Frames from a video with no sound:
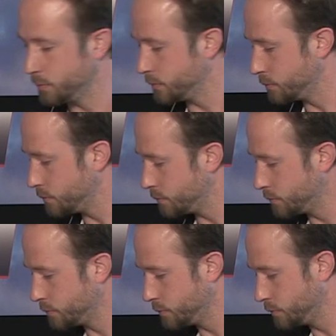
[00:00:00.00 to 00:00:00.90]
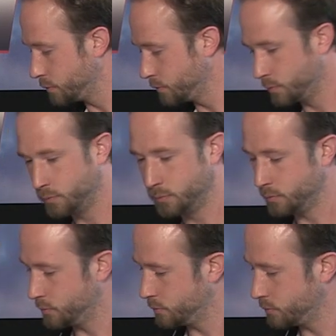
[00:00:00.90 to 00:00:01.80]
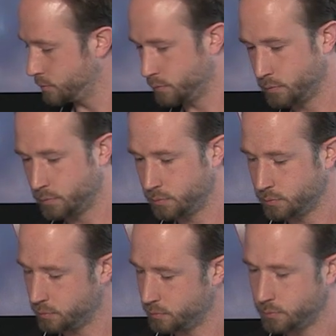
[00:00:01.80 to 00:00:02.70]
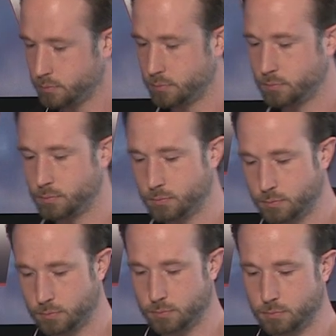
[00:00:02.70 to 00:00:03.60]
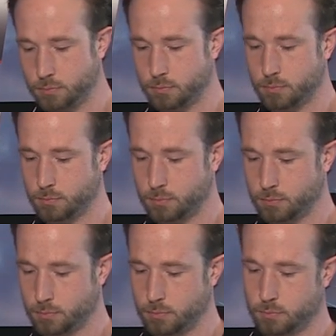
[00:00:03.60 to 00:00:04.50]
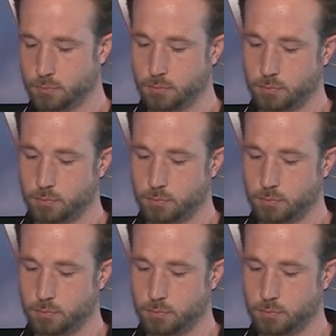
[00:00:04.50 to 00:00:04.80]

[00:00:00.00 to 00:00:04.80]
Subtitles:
No one is speaking in this clip.